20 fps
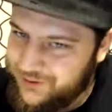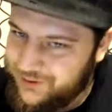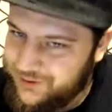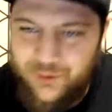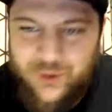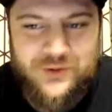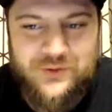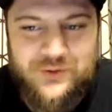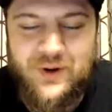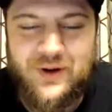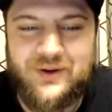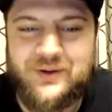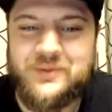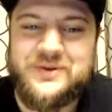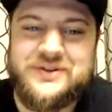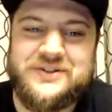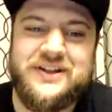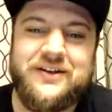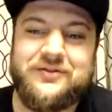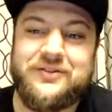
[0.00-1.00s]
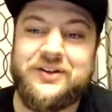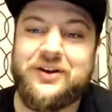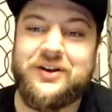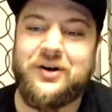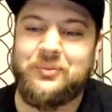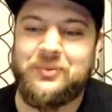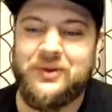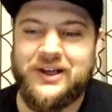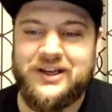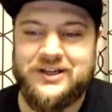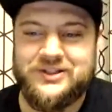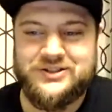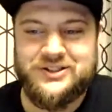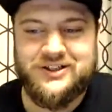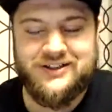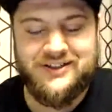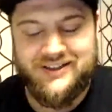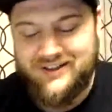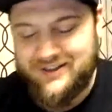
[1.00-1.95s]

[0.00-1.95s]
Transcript: most welcome. It's definitely our pleasure.